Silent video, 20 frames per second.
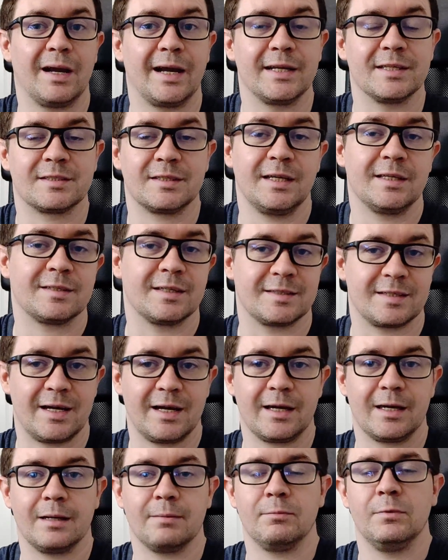United States as
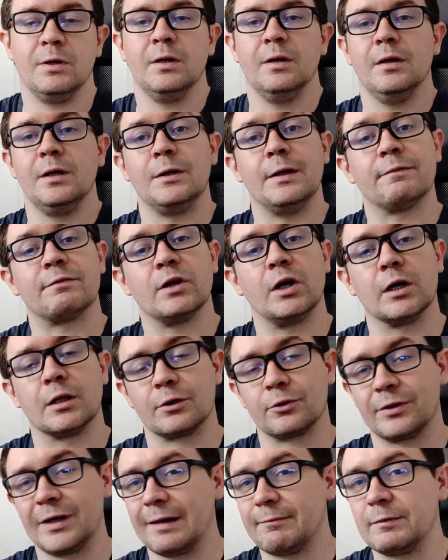I am, you have to
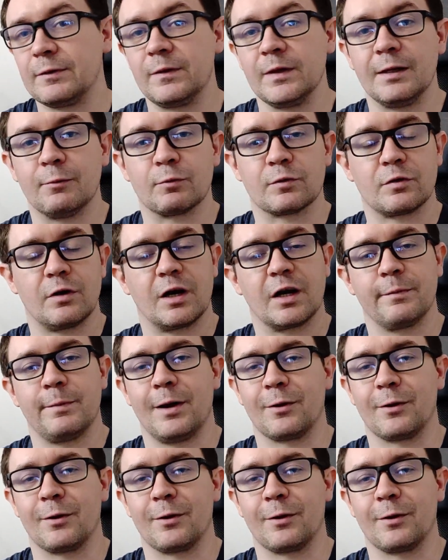unlearn everything you were taught